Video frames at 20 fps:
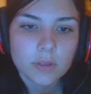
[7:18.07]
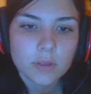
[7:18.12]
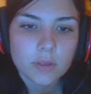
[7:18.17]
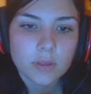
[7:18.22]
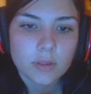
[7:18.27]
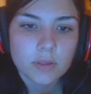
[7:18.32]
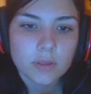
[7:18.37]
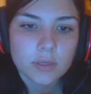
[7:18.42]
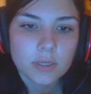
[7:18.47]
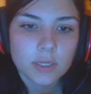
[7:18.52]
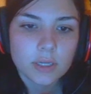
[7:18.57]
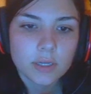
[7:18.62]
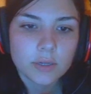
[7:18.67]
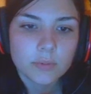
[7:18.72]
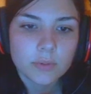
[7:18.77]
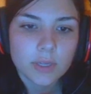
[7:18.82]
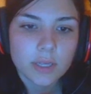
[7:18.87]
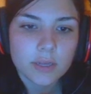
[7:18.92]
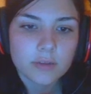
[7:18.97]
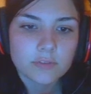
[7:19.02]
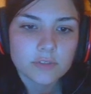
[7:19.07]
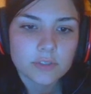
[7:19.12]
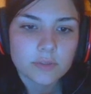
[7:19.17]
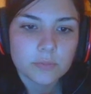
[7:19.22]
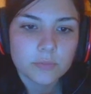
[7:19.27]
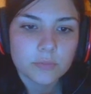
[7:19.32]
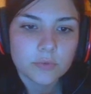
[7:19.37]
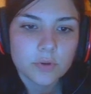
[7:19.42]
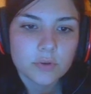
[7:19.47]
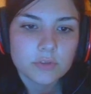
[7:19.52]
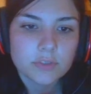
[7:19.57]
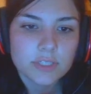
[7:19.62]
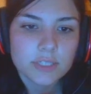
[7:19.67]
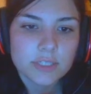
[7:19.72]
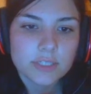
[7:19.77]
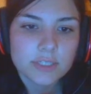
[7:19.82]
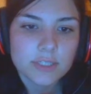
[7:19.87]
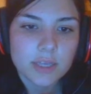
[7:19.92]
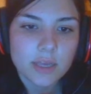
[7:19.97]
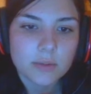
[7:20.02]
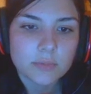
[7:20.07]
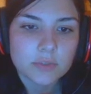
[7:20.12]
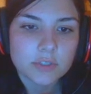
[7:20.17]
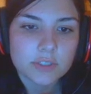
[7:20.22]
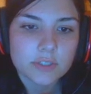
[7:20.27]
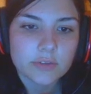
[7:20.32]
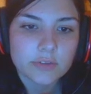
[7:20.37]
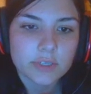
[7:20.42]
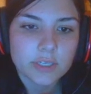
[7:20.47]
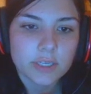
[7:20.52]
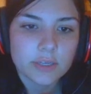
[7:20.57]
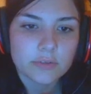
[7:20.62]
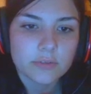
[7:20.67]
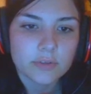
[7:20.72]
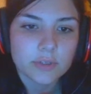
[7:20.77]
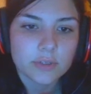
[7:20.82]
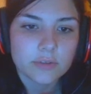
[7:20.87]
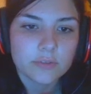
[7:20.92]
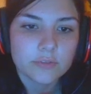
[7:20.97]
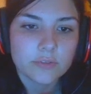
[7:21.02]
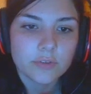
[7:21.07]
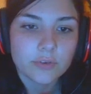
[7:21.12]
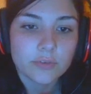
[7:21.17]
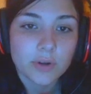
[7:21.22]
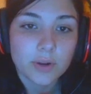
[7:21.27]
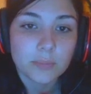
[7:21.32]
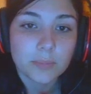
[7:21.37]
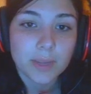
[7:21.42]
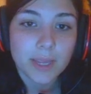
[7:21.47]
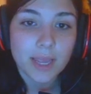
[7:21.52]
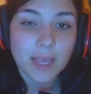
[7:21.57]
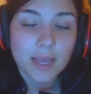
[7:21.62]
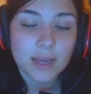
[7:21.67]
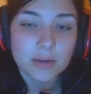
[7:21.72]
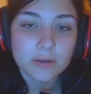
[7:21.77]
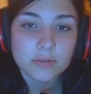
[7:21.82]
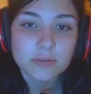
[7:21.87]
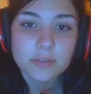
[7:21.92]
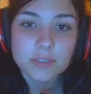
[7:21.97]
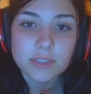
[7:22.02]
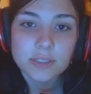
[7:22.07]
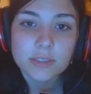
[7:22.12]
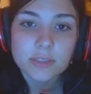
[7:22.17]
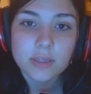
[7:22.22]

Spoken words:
And then here we have some roses that I'm just going to get rid of around my house.